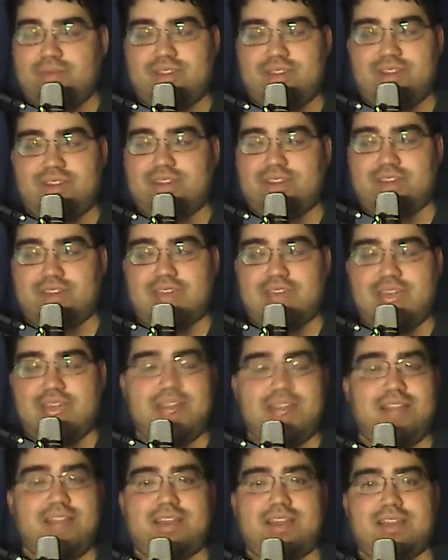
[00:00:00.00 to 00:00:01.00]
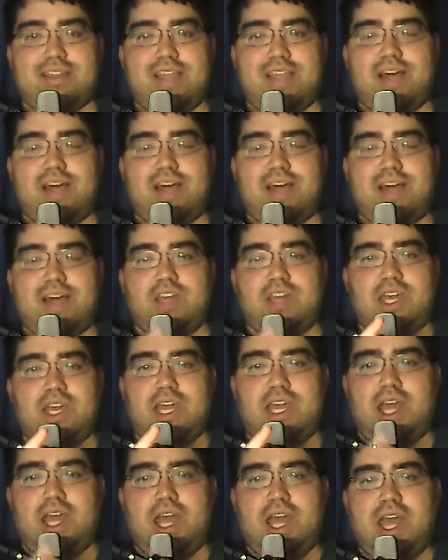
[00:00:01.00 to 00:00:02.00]
scanning
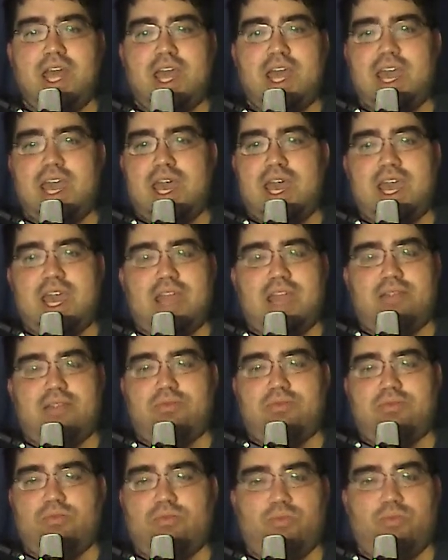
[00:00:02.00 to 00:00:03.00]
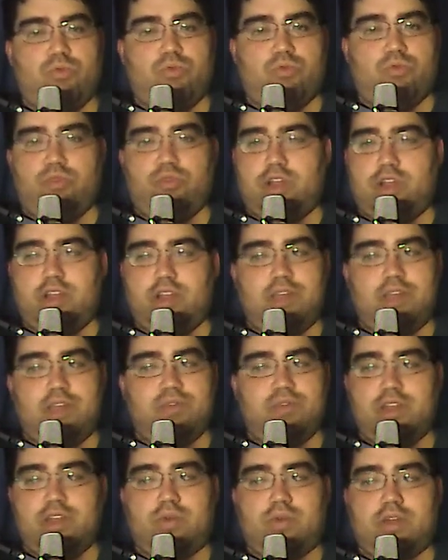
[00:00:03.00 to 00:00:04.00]
technology and really,
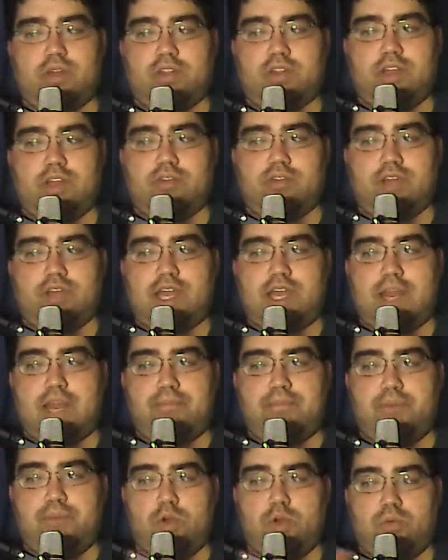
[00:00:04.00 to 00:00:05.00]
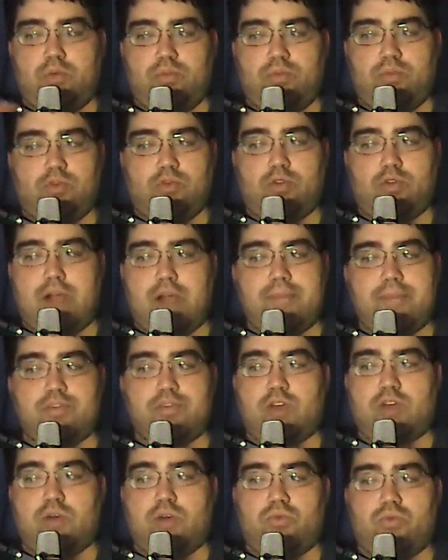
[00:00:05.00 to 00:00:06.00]
really quickly create it. Boom, problem
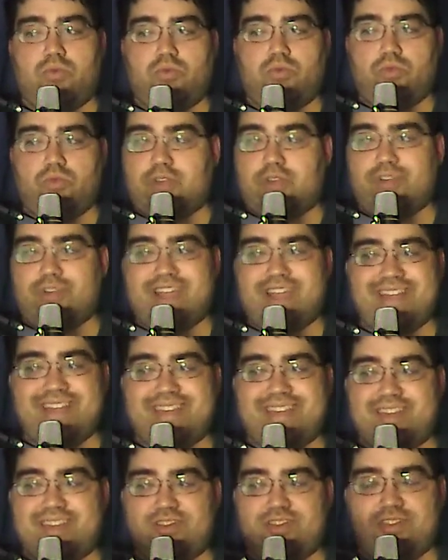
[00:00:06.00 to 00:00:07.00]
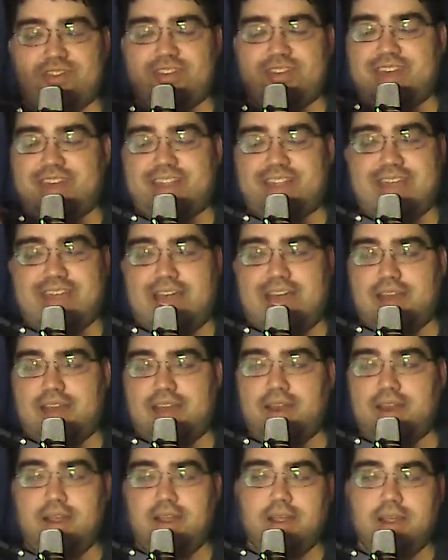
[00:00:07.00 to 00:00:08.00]
solved. Recreates it just like that.
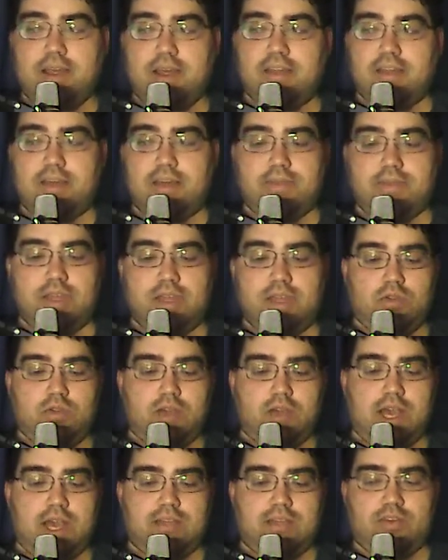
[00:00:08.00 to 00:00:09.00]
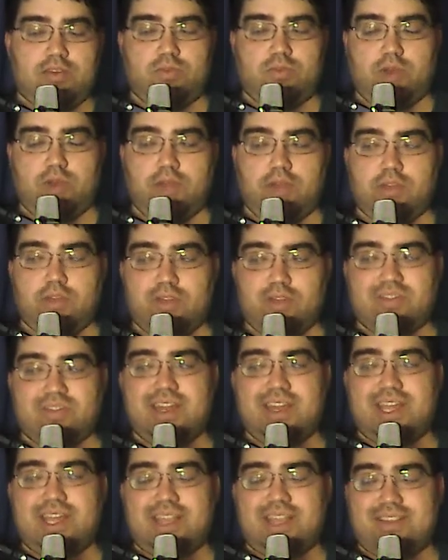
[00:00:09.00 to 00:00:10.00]
Except it utilizes whatever you're
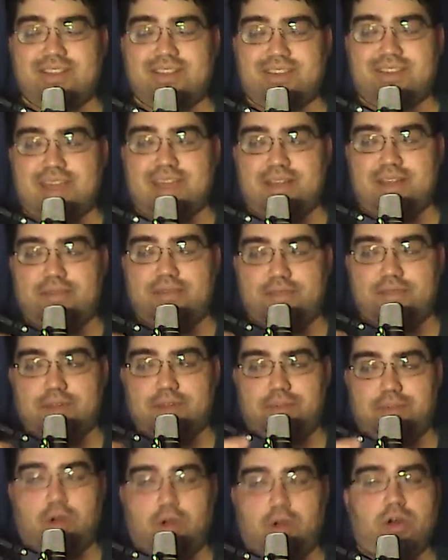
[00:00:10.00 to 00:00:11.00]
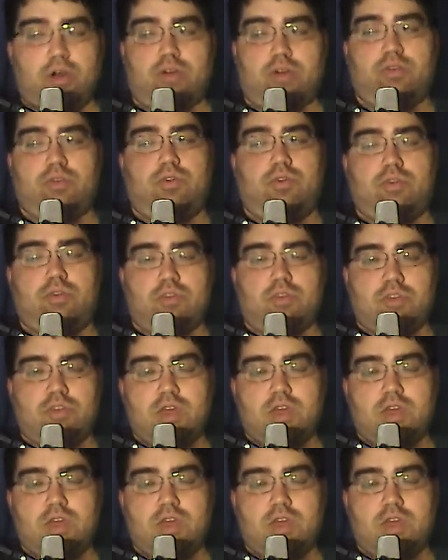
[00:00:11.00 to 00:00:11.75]
sending gets sent via particles